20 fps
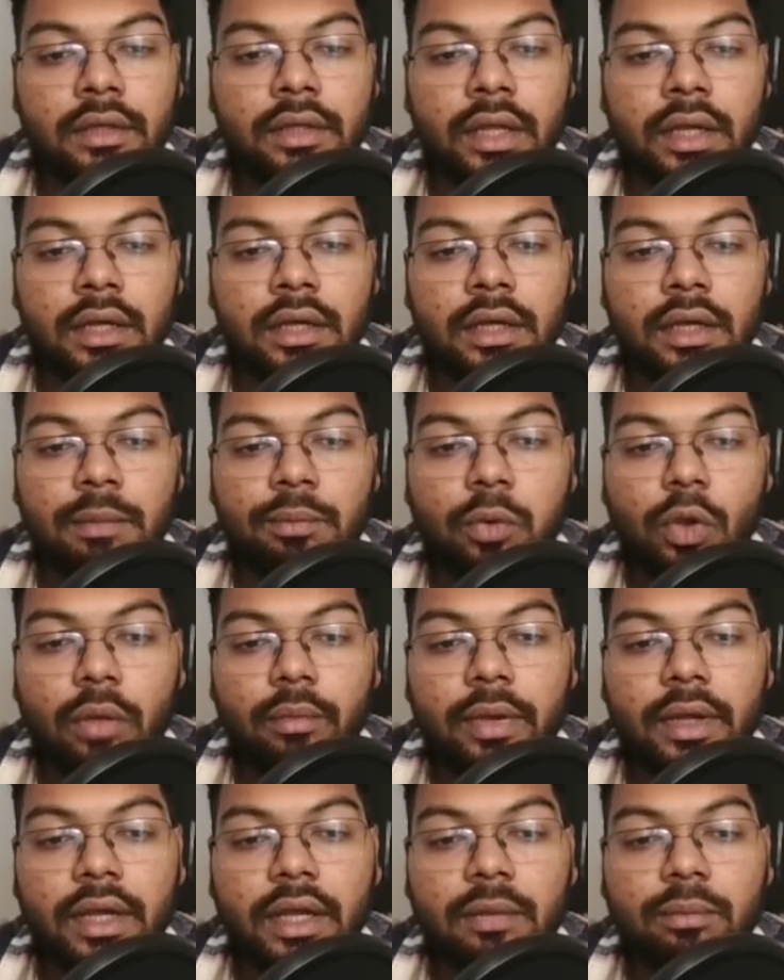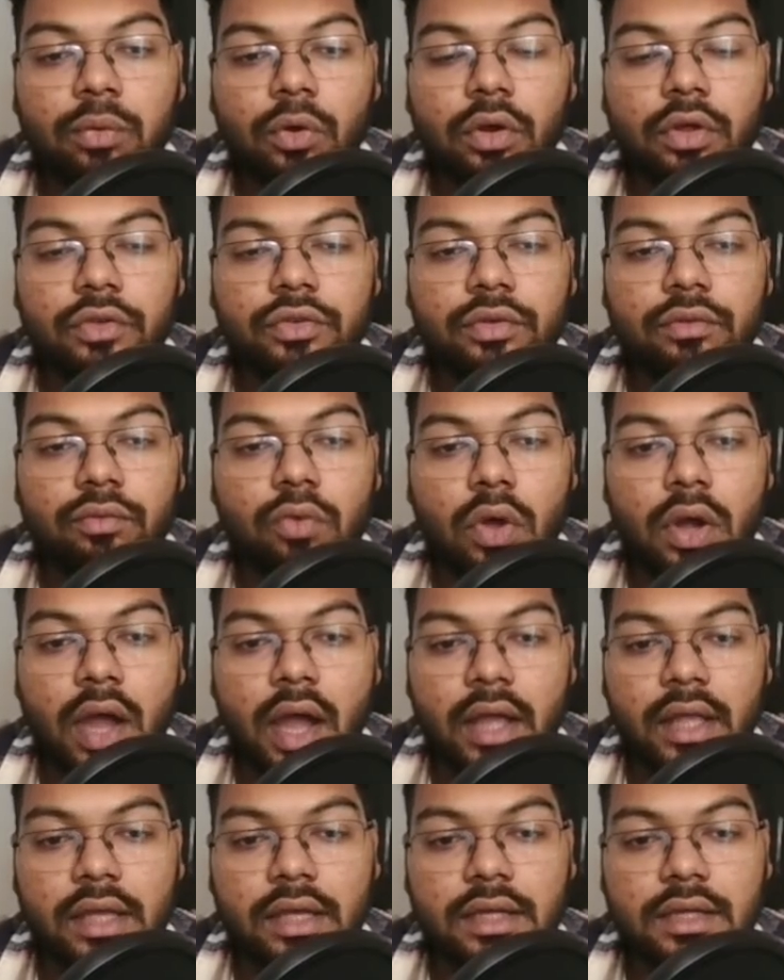Then deployment and production for
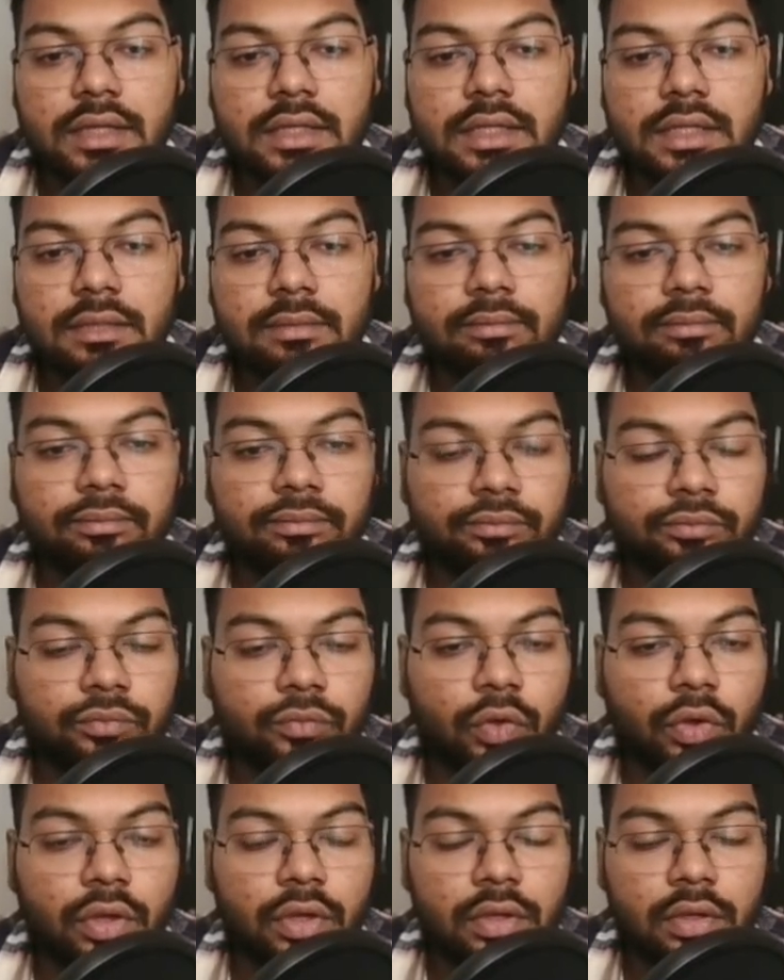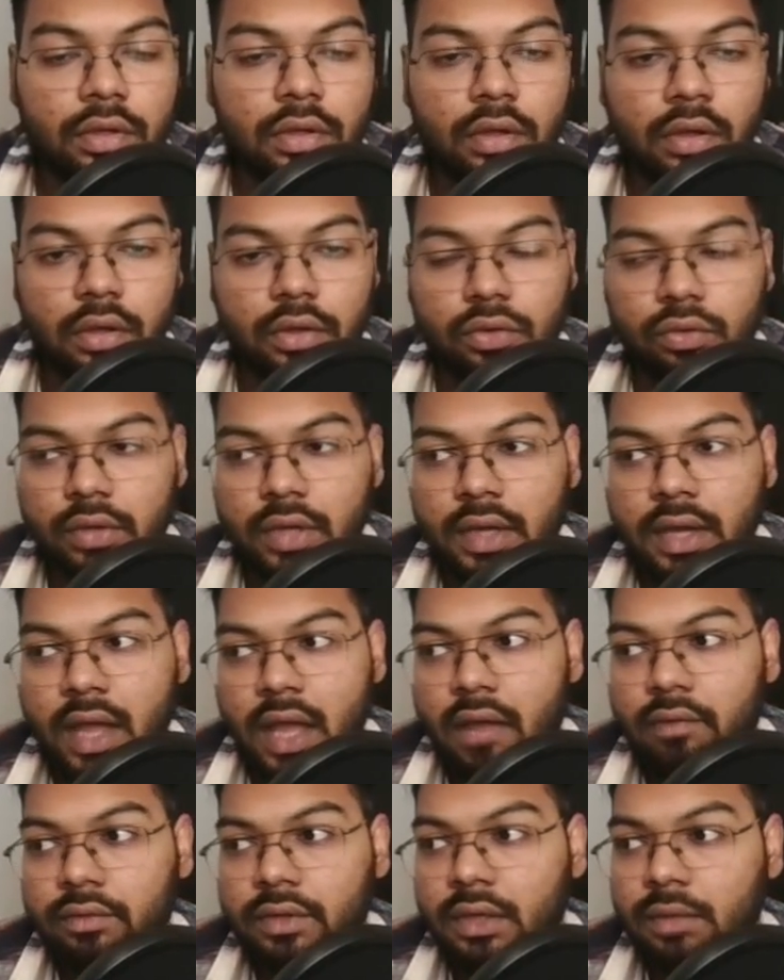IAST. Okay, you can
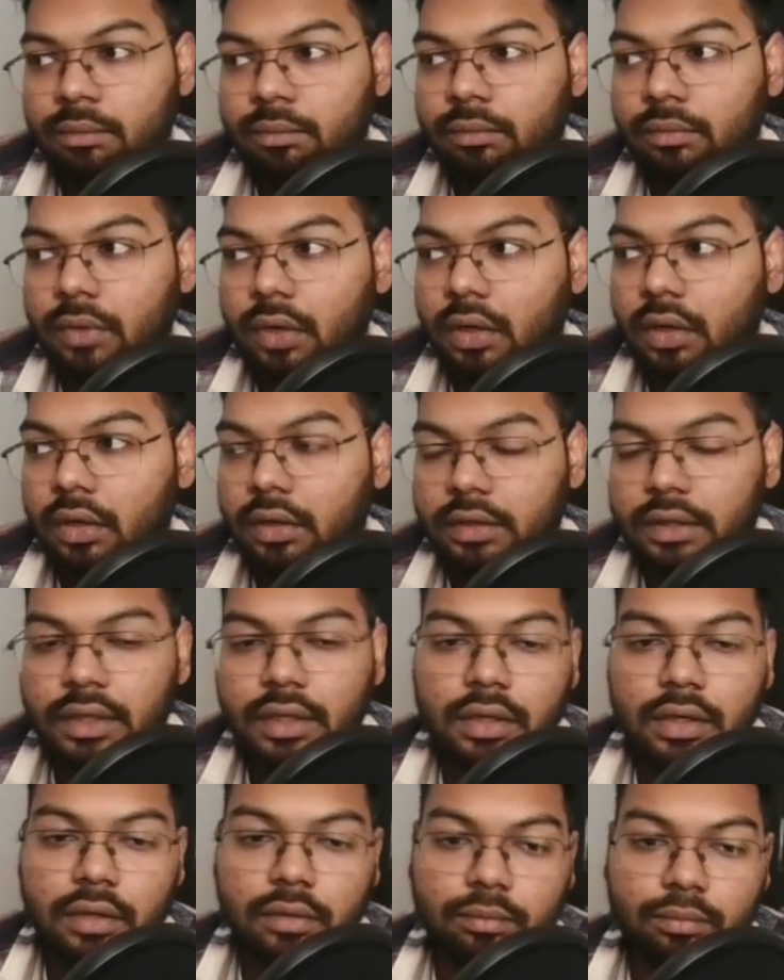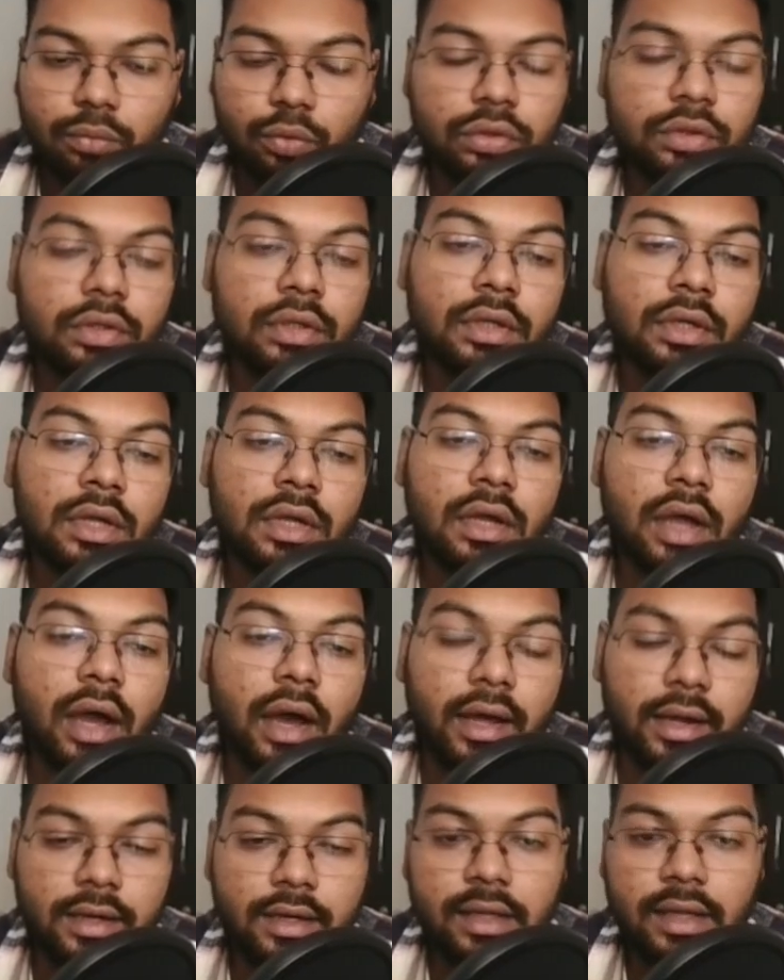have them there both.
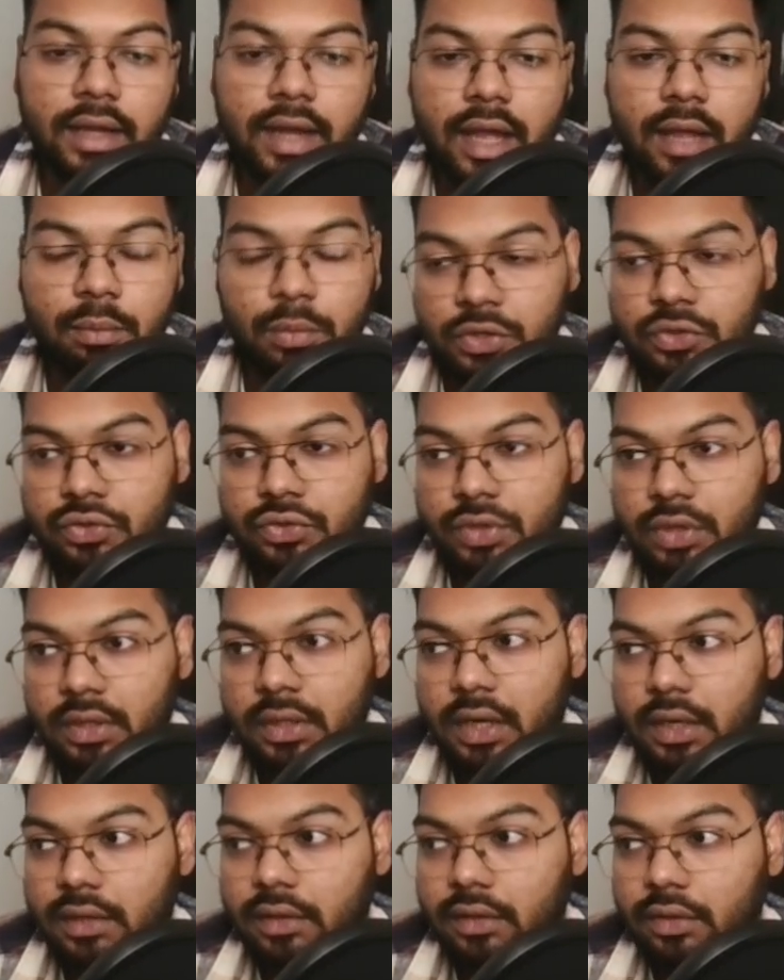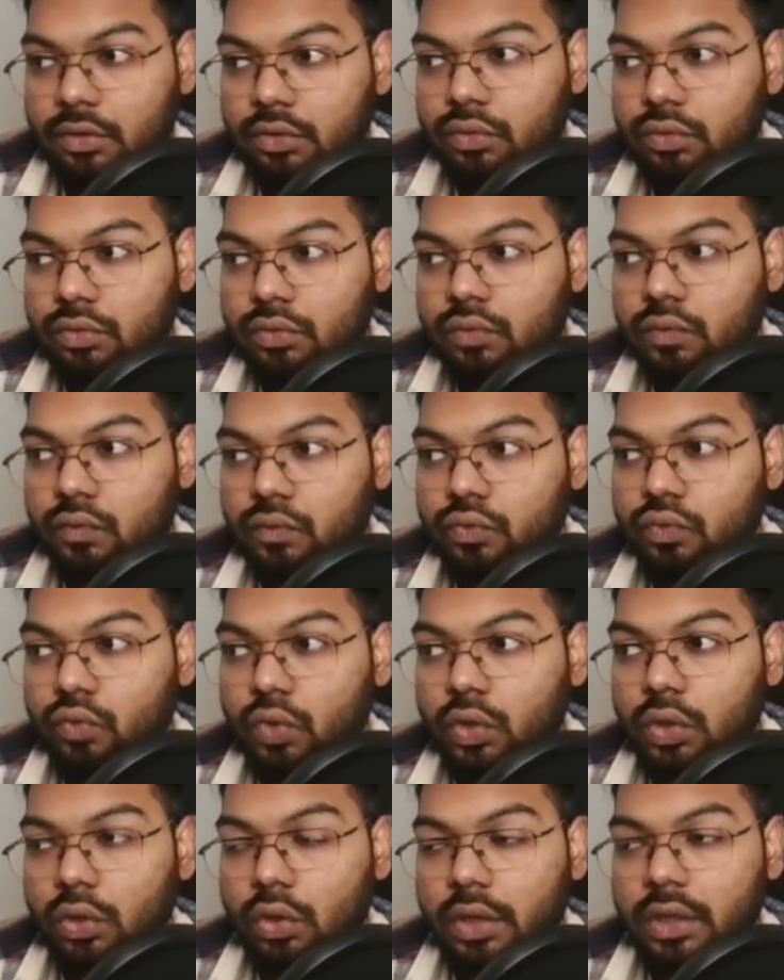Earlier I mentioned that you
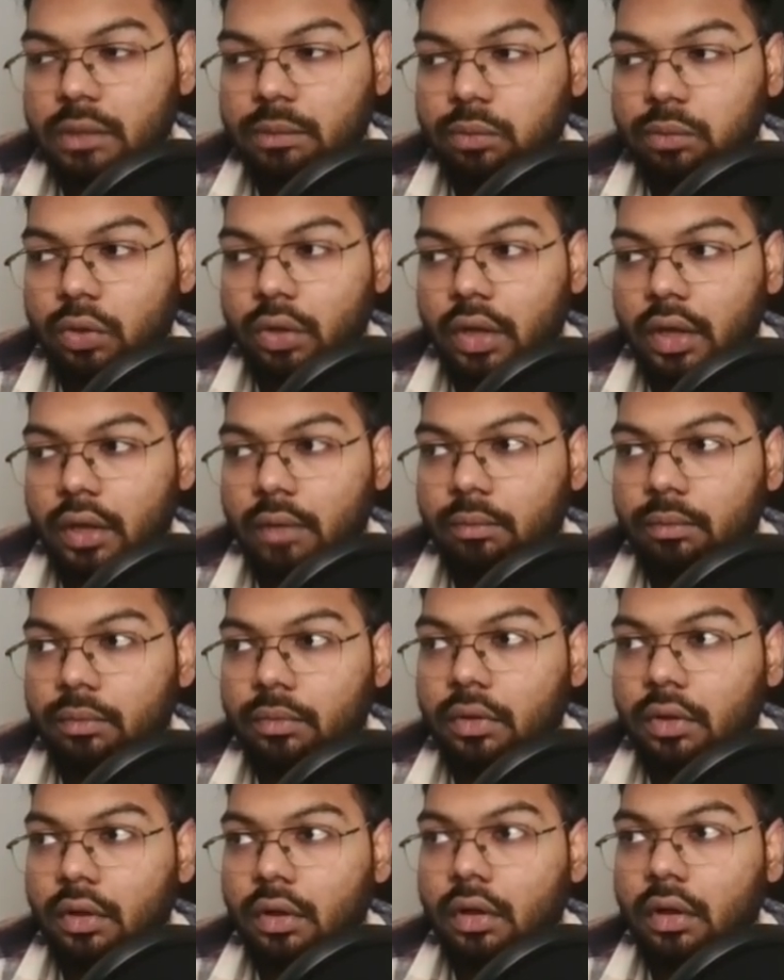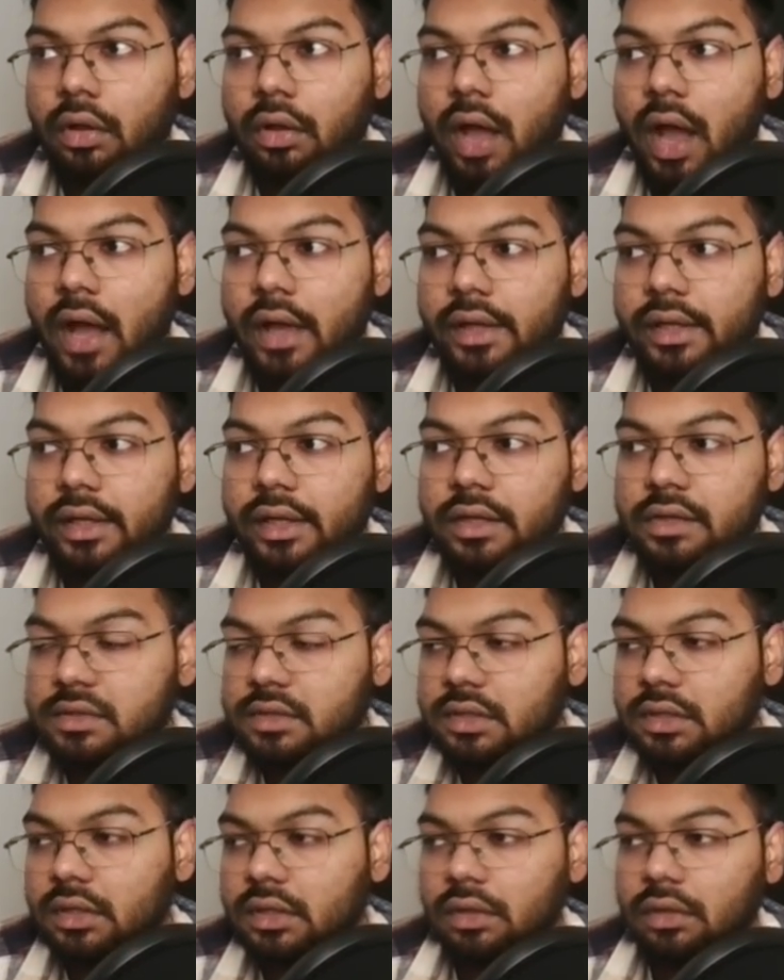would not deploy
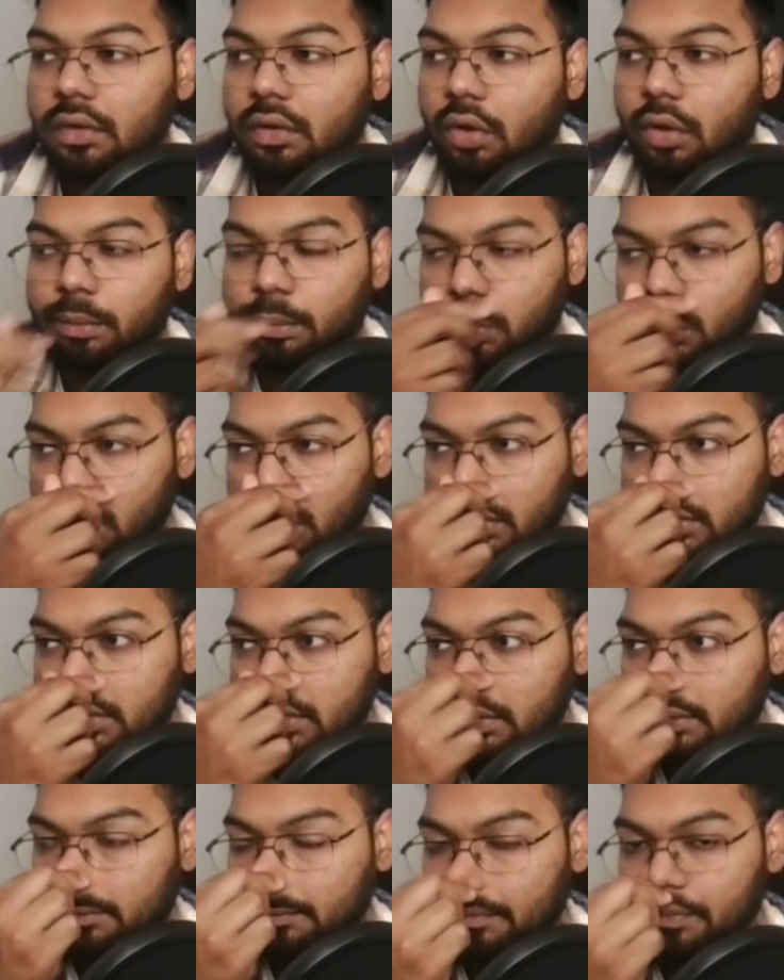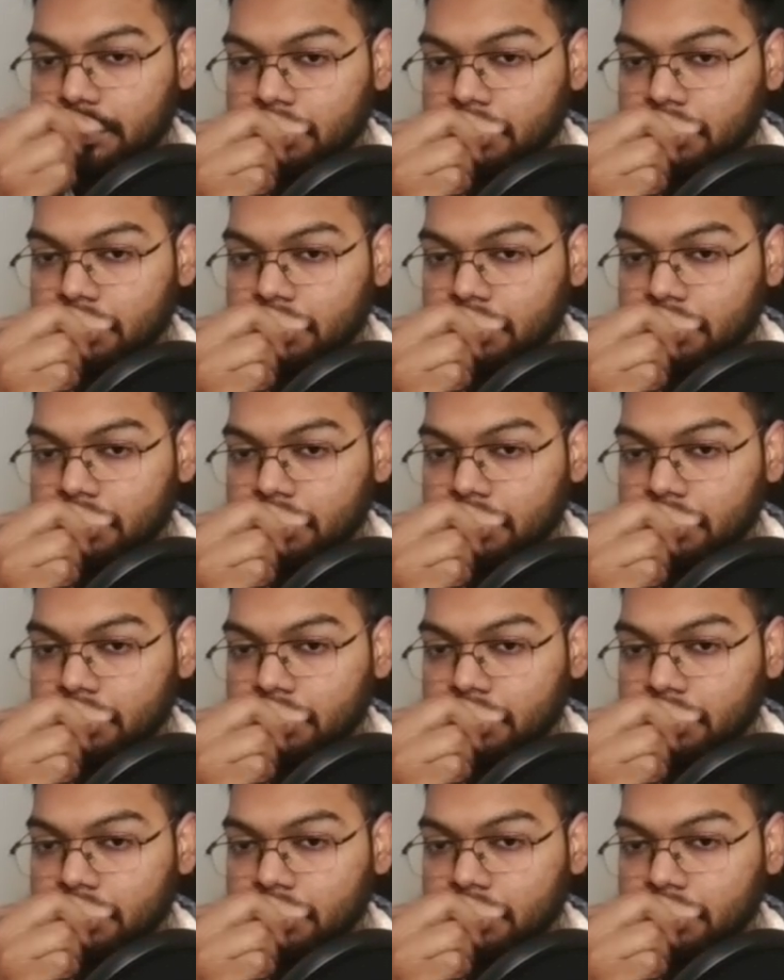IAST on production